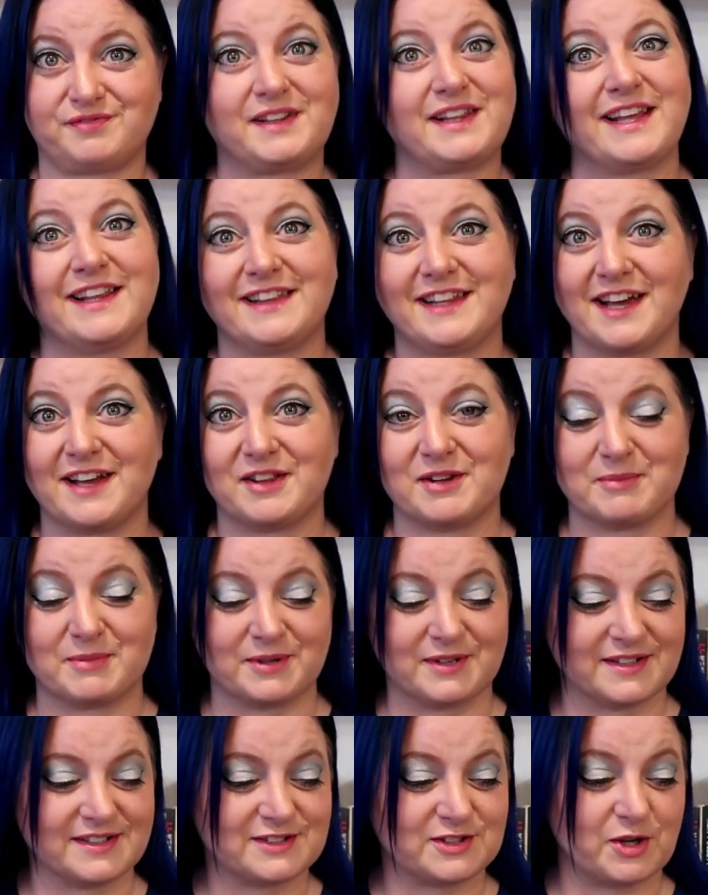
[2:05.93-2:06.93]
in the other
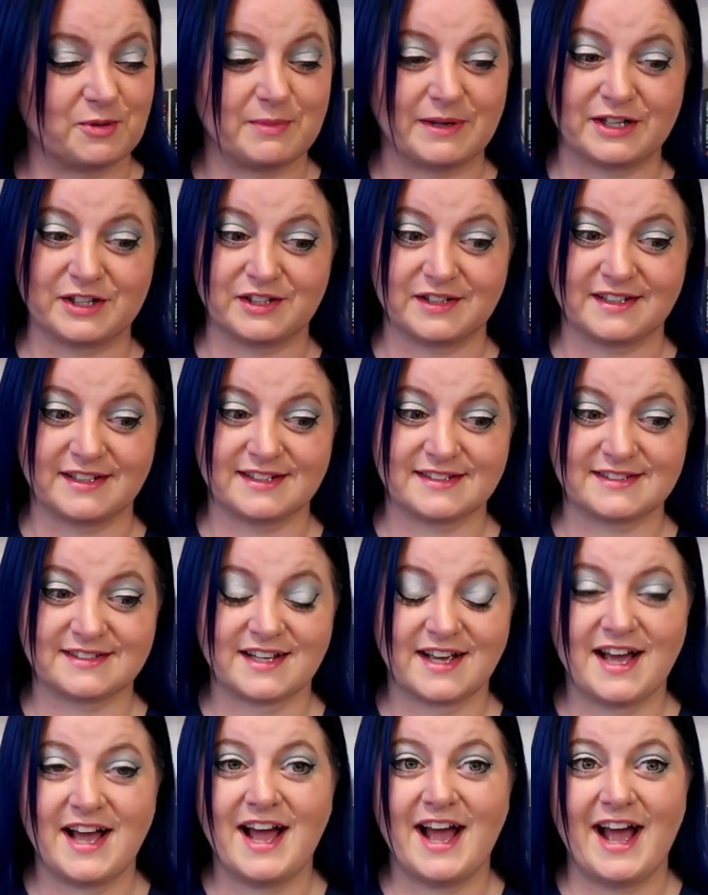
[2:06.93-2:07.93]
books. Oh my goodness.
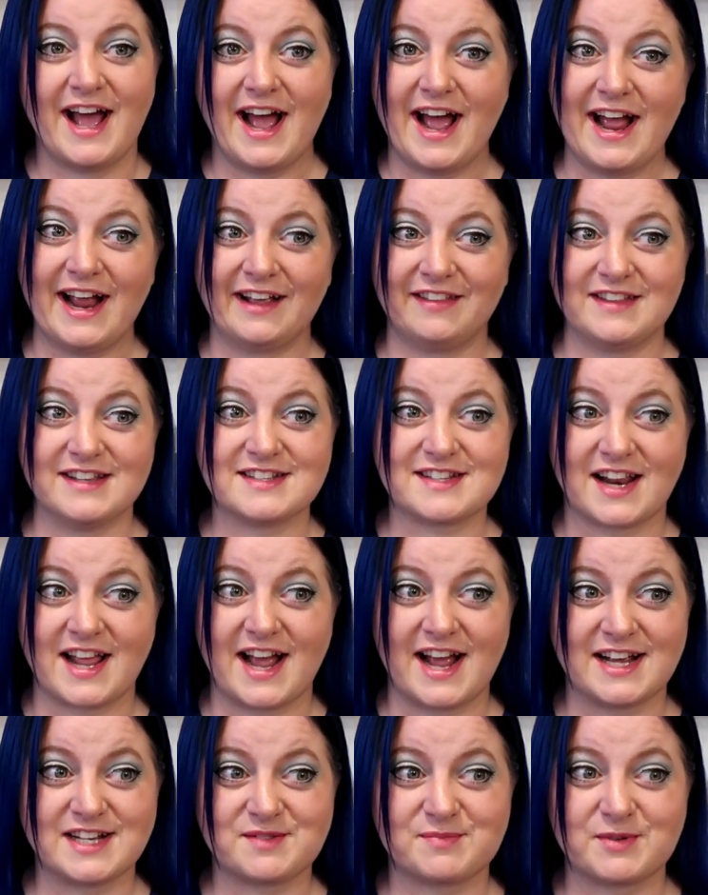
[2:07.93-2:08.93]
And this
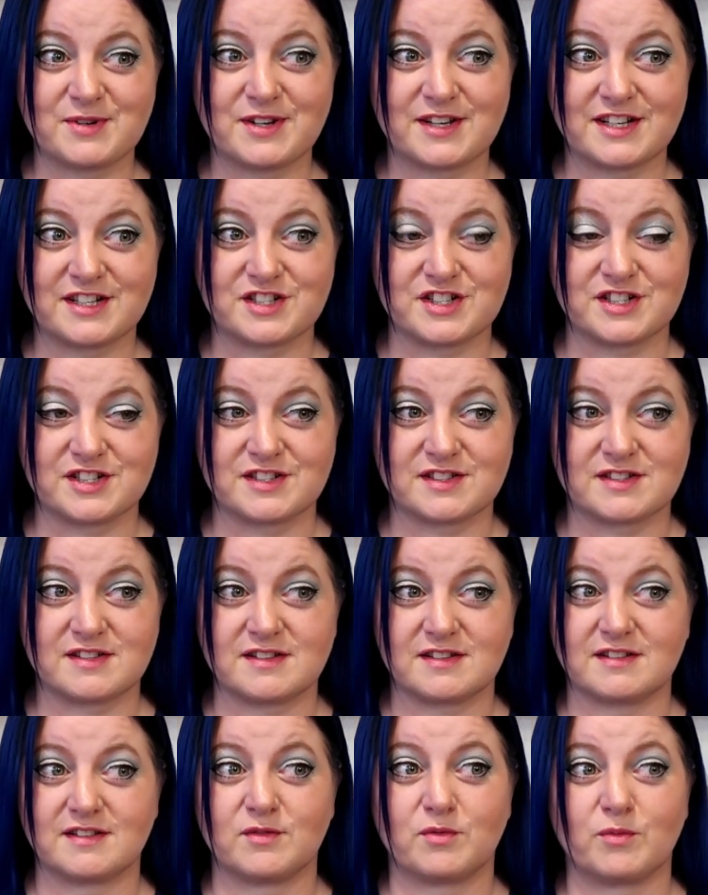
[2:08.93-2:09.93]
last book is just
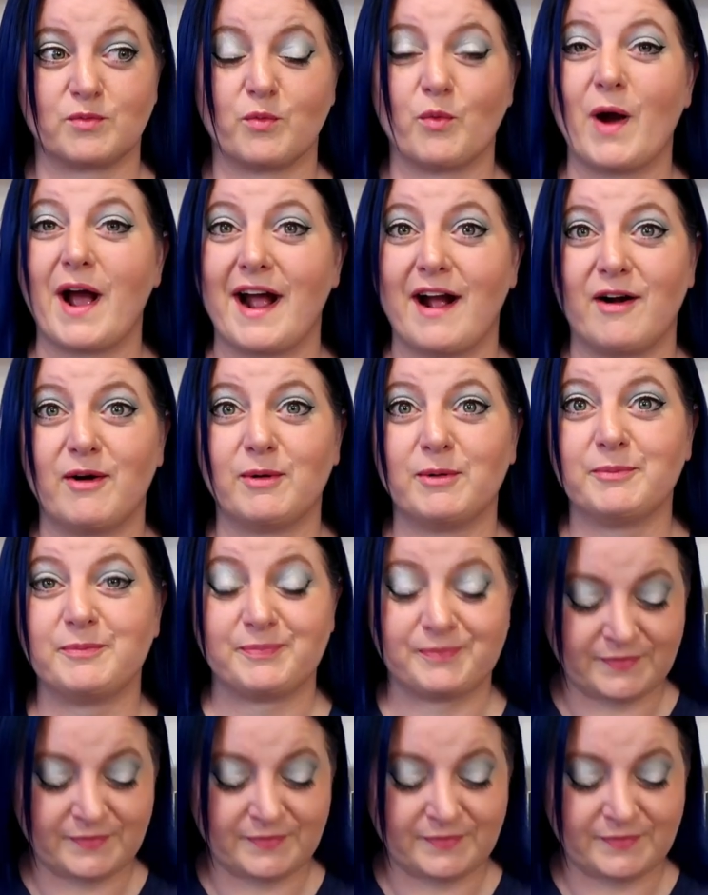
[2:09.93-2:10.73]
wow.